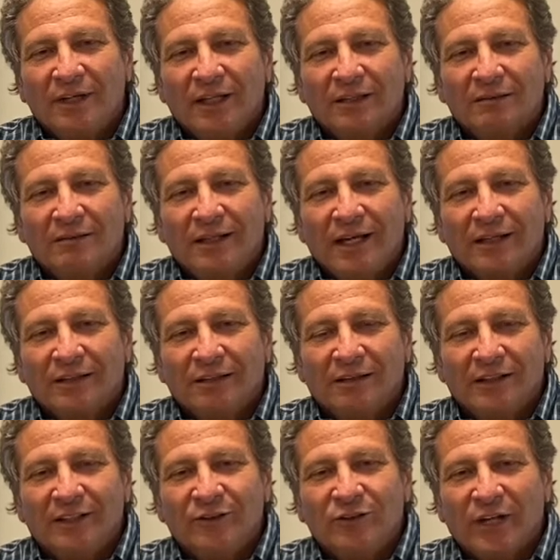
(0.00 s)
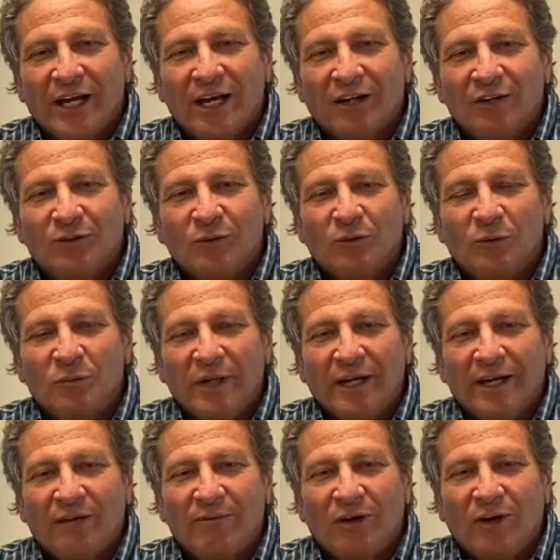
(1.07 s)
gets technically challenged when we
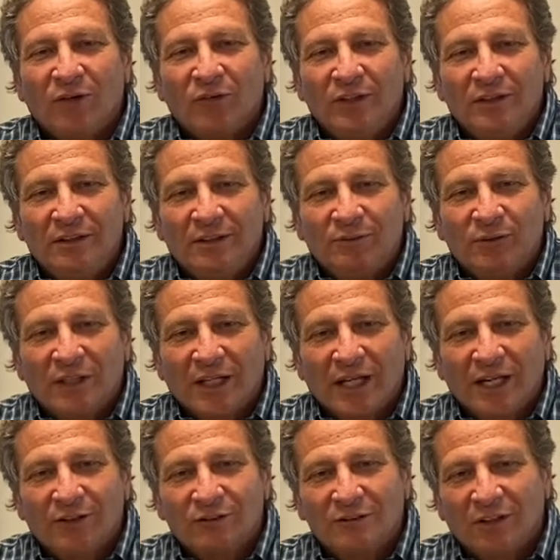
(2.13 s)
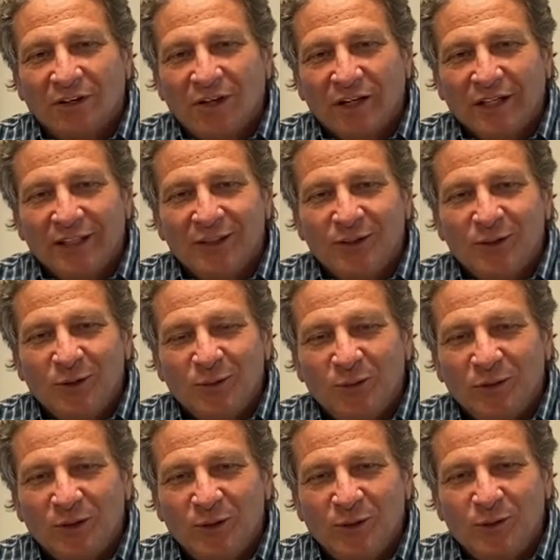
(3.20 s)
have all these different accounts to log into
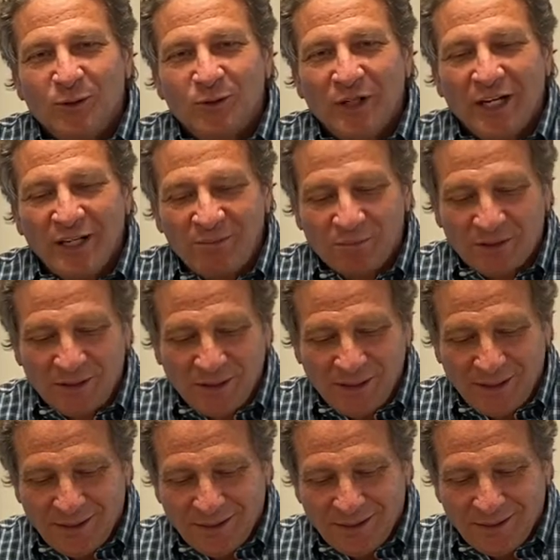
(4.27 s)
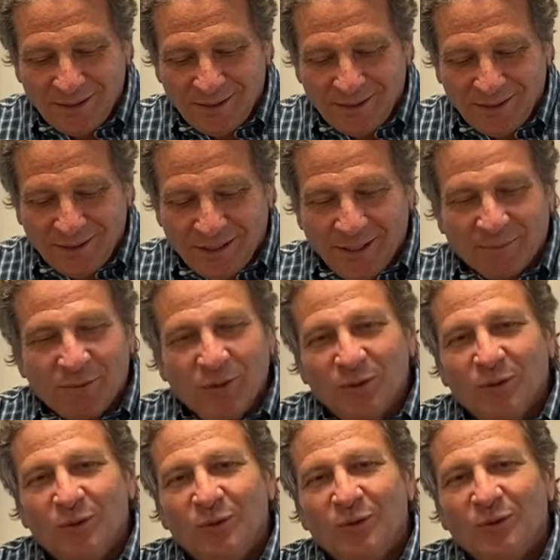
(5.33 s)
with usernames. If
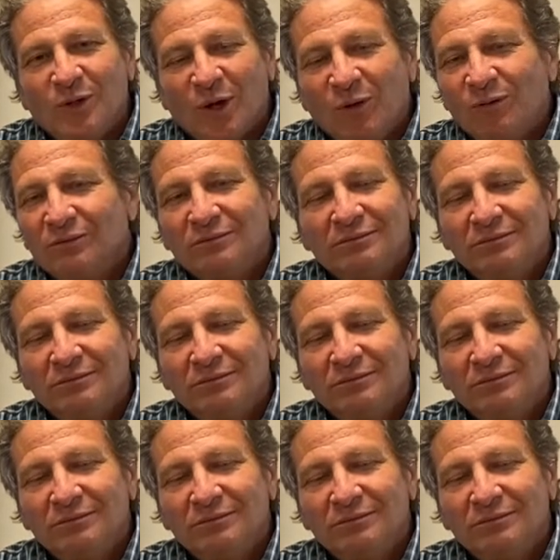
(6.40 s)
you don't